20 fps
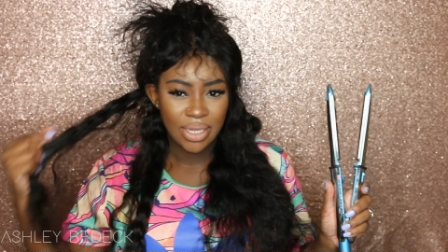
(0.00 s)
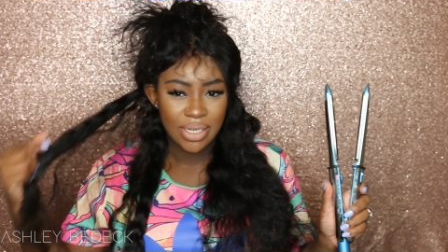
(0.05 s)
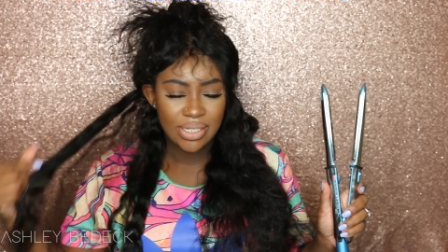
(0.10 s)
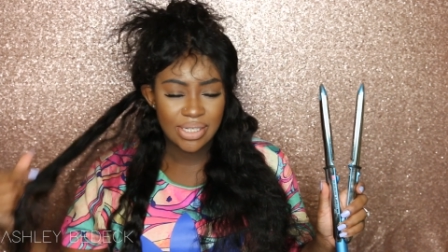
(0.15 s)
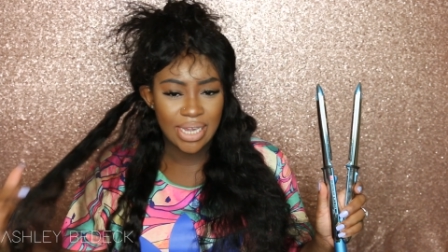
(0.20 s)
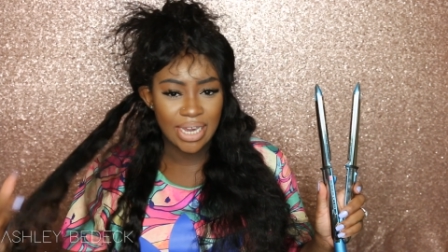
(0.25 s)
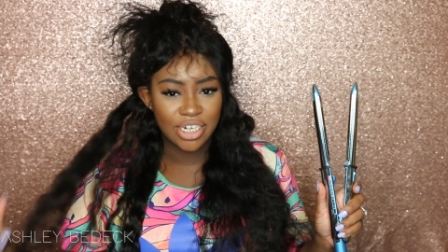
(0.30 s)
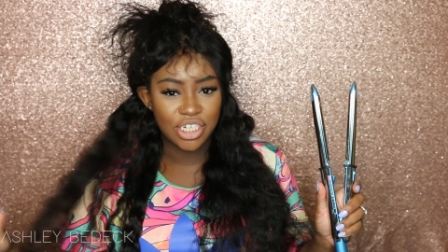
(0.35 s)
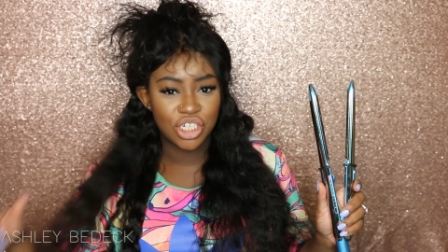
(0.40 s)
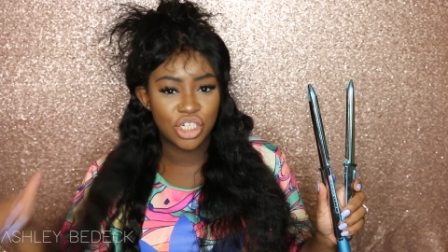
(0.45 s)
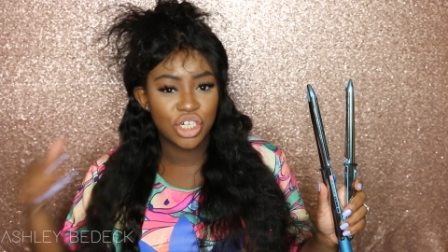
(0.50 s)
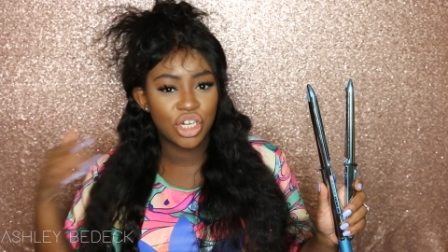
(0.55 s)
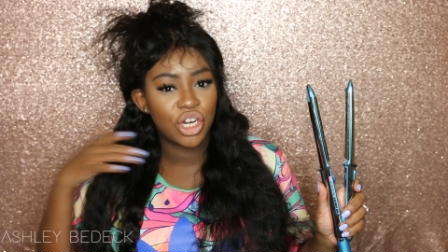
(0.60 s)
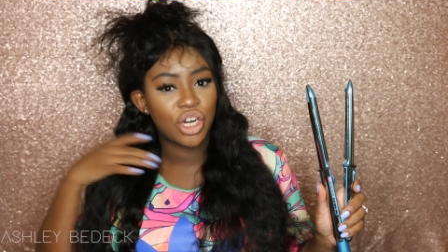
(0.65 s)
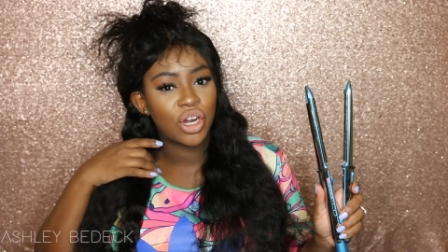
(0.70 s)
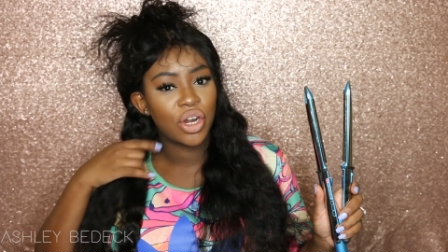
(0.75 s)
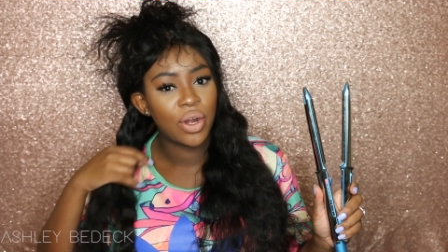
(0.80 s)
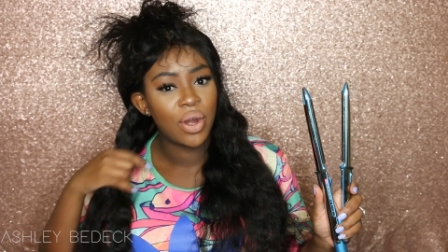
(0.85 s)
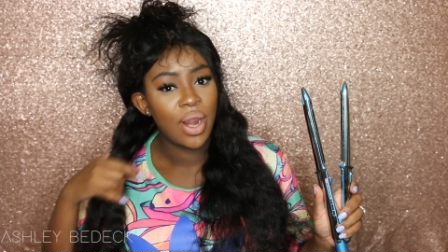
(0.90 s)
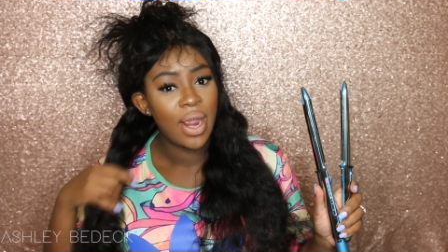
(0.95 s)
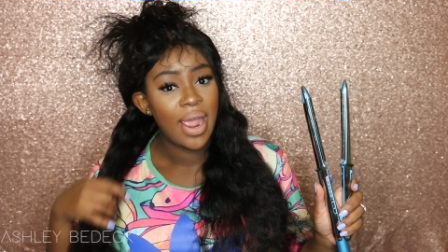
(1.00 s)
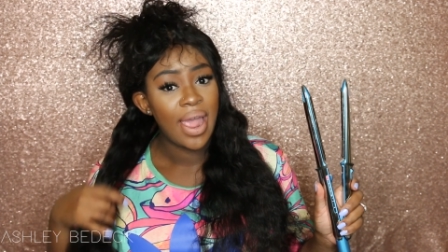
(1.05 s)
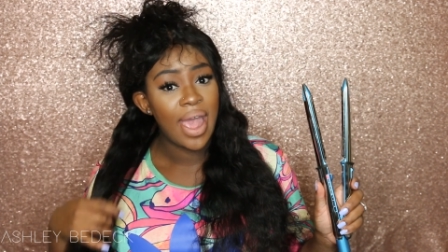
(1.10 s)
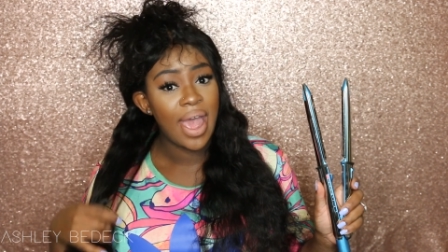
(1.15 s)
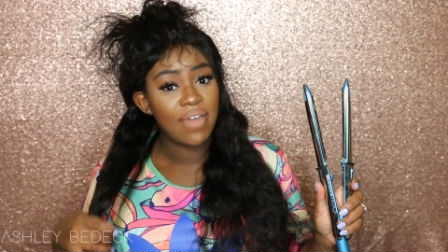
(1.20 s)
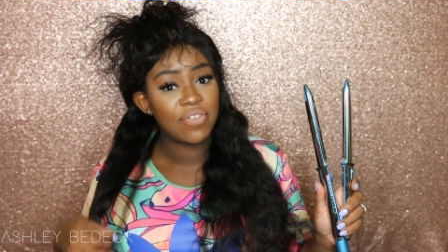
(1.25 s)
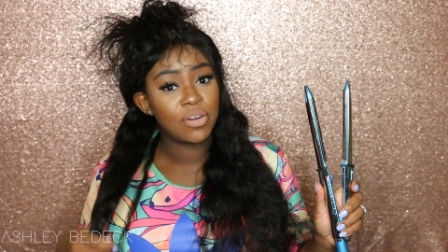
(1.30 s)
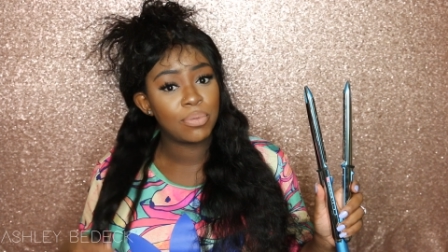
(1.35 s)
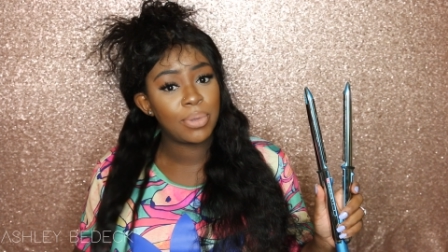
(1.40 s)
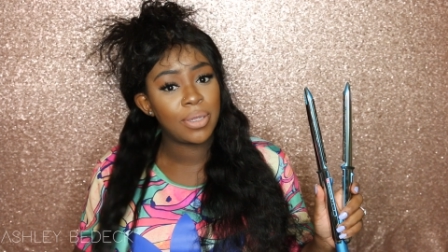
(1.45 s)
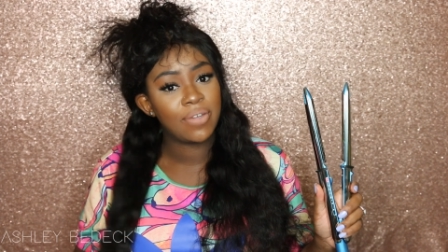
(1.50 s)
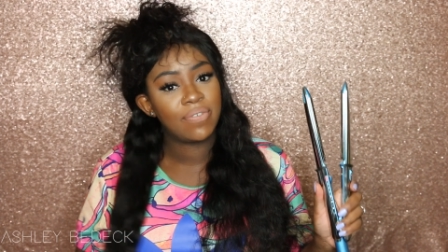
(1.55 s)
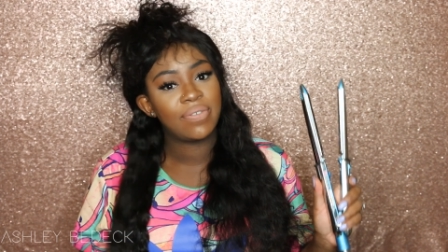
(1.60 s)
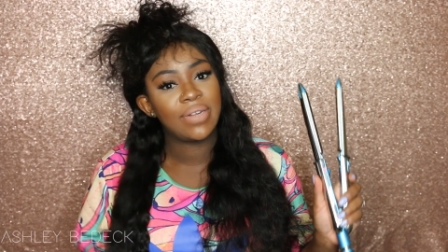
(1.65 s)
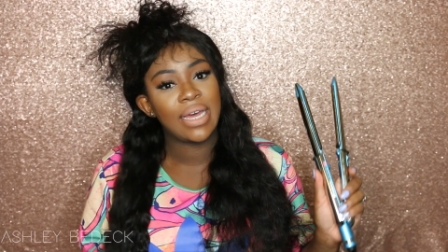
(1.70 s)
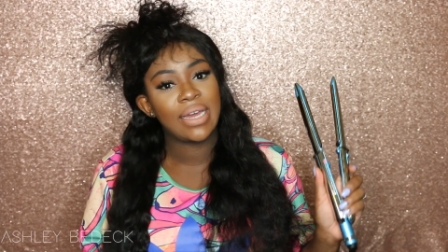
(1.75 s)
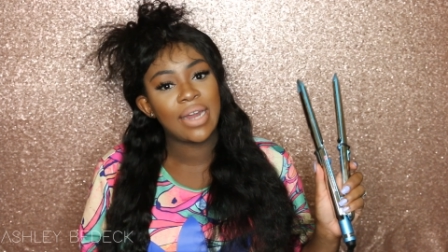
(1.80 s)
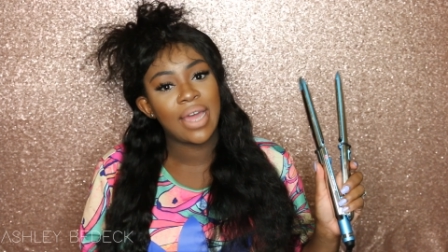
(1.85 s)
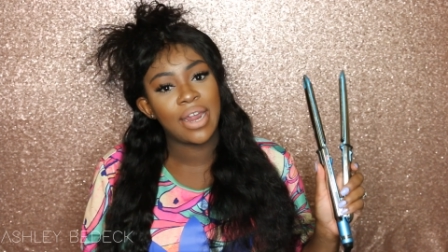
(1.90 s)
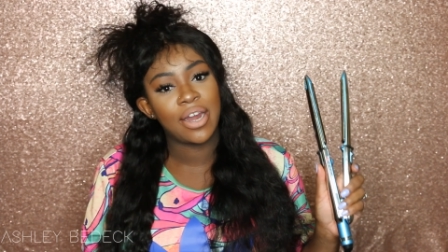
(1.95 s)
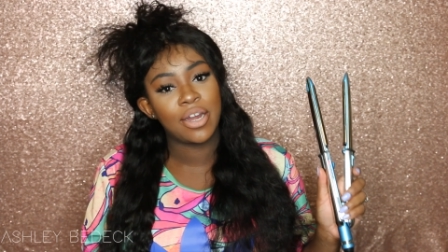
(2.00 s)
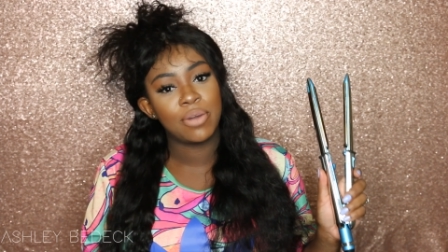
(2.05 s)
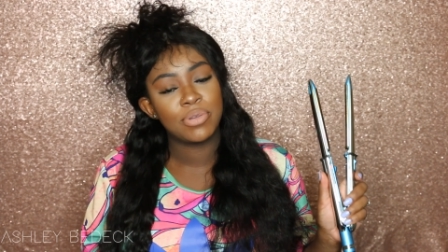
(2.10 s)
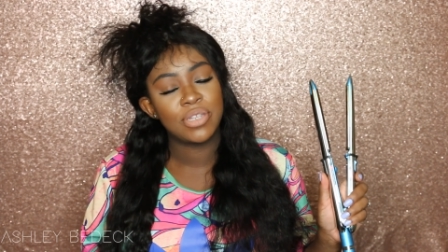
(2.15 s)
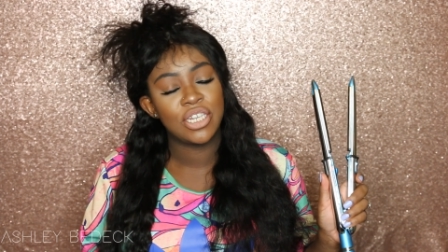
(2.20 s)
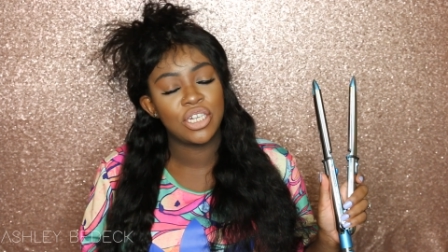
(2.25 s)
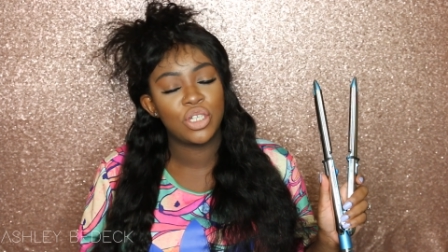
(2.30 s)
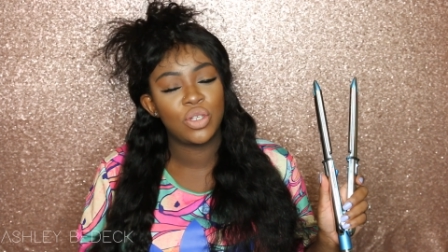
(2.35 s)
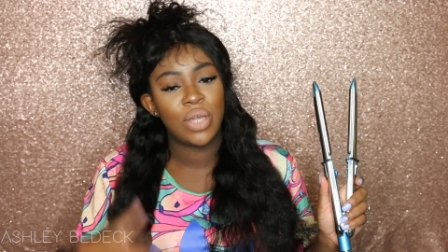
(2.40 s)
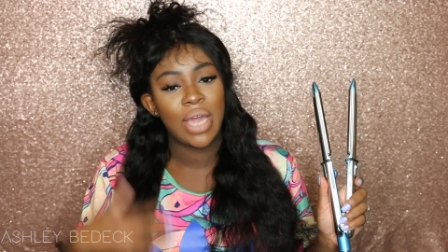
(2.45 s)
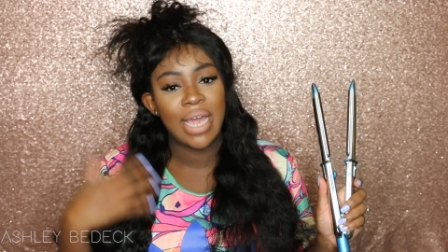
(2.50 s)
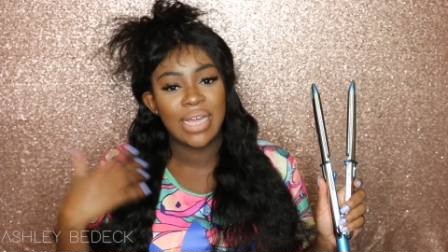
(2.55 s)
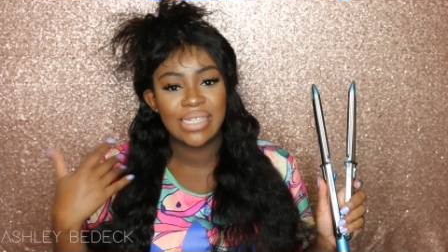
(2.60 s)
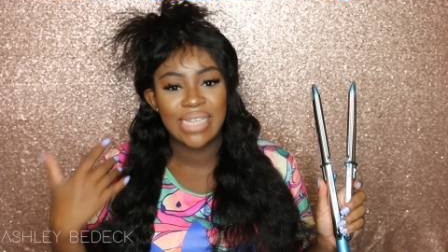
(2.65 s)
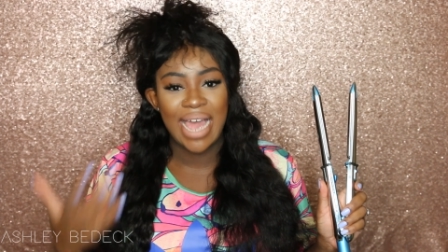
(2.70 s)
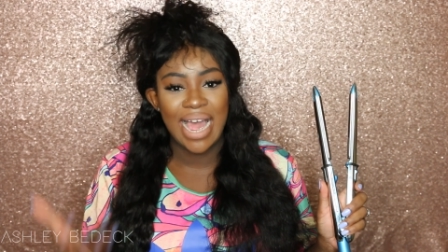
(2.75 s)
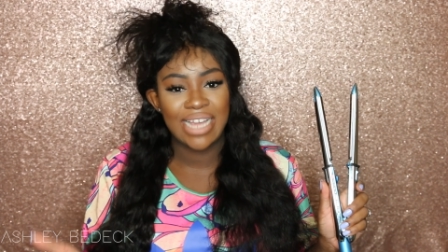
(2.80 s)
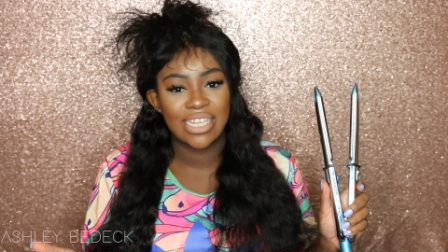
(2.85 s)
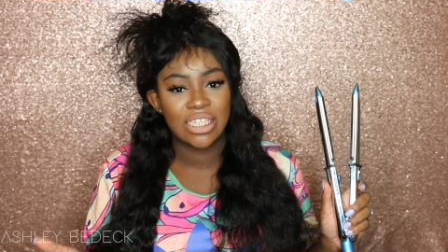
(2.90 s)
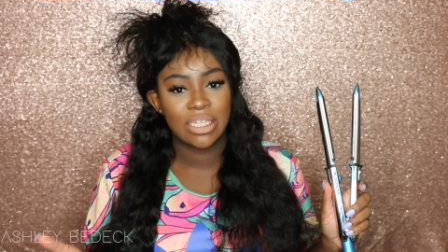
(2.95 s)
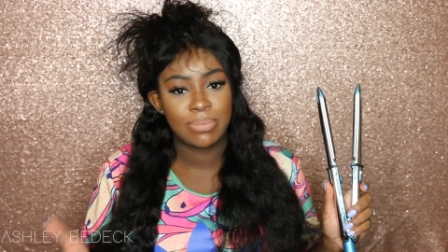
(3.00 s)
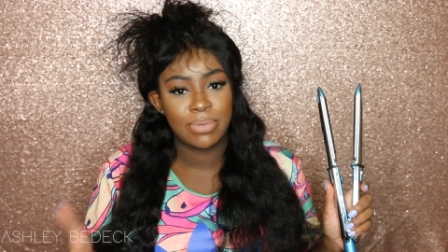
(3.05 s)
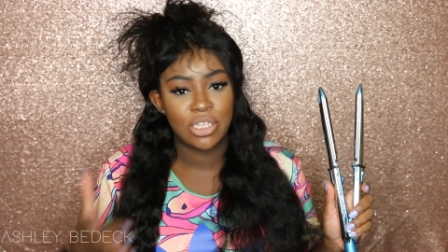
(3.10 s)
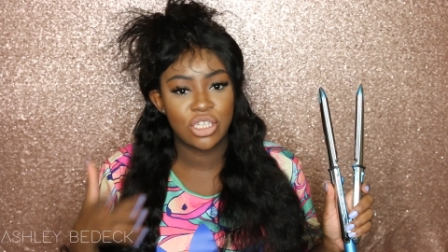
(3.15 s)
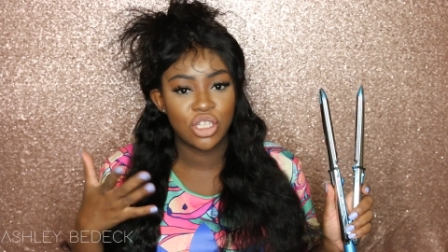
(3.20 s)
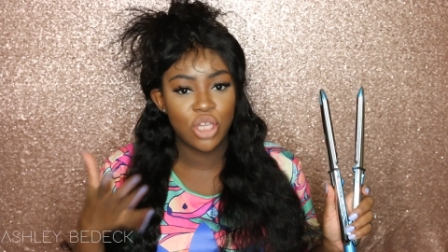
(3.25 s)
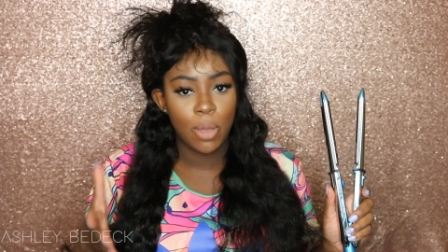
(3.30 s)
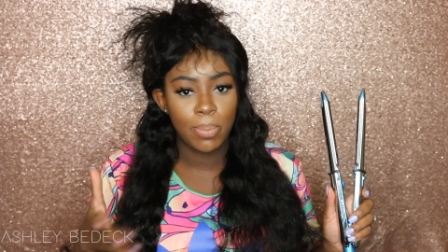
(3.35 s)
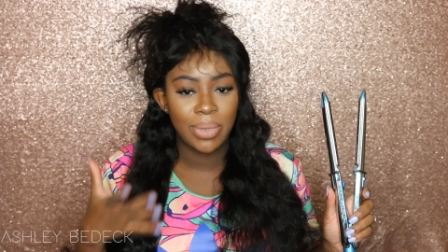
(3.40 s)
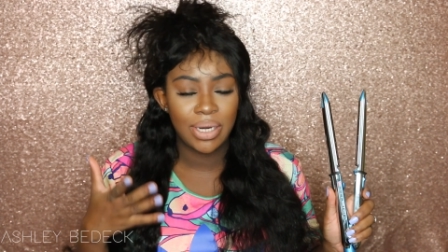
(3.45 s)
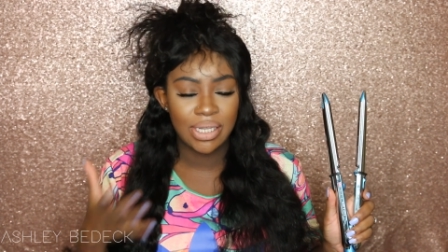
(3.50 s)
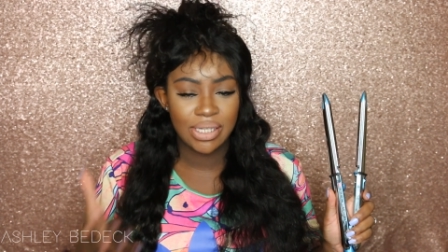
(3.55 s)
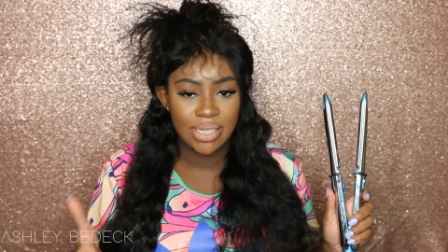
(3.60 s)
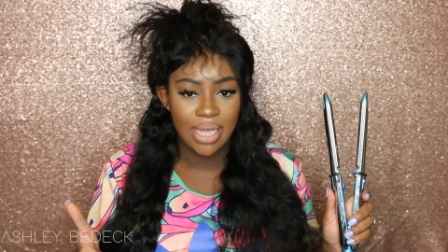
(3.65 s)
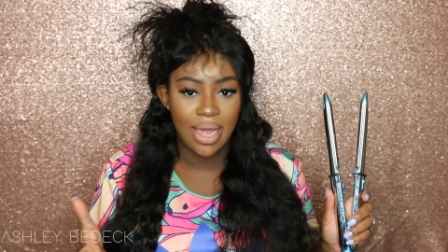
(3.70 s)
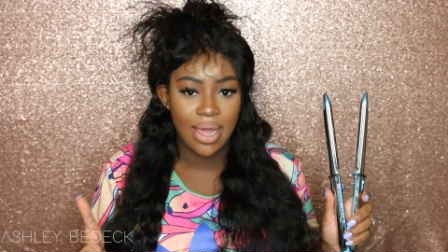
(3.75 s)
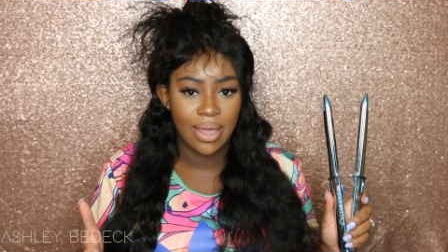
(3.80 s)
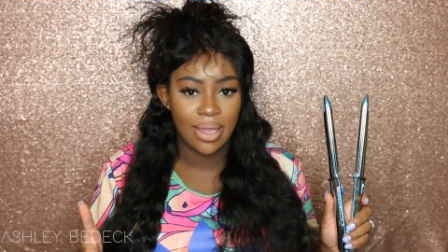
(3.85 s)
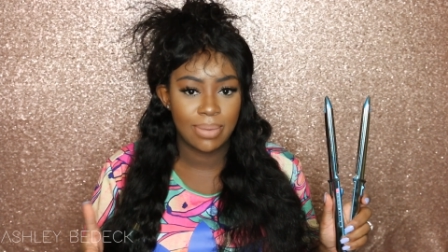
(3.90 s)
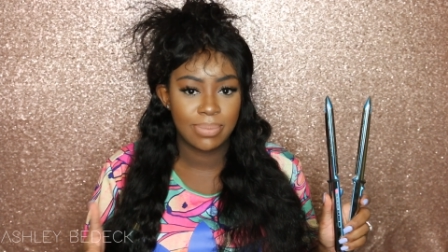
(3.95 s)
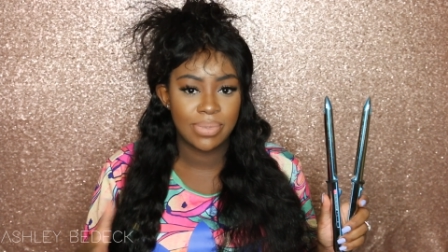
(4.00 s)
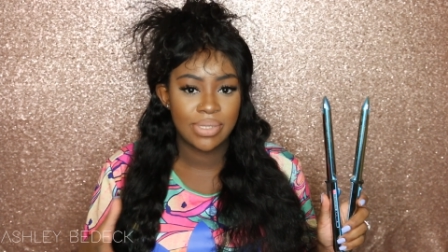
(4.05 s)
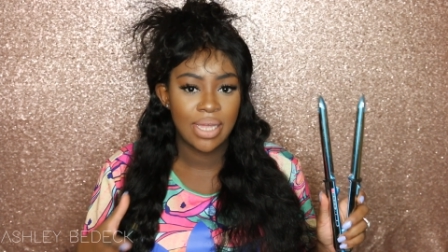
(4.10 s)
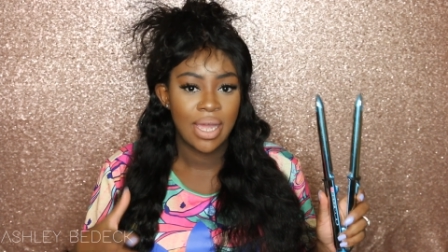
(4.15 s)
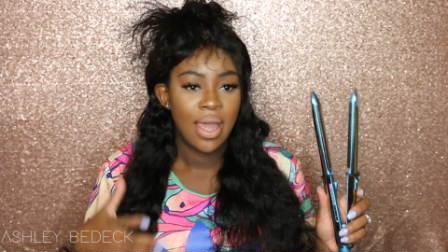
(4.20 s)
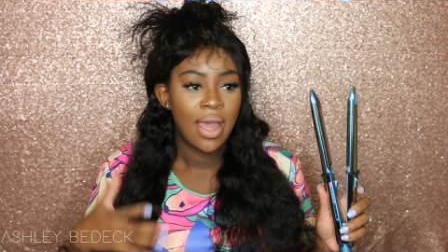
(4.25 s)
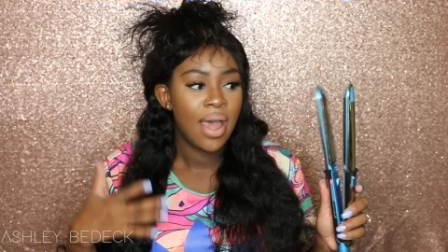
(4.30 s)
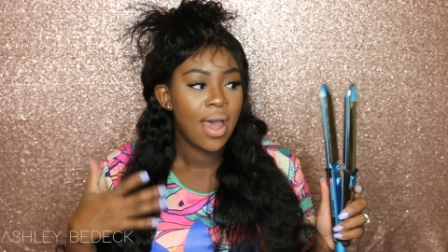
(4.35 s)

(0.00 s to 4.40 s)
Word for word: texture after being flat ironed. Since you guys asked me so many times,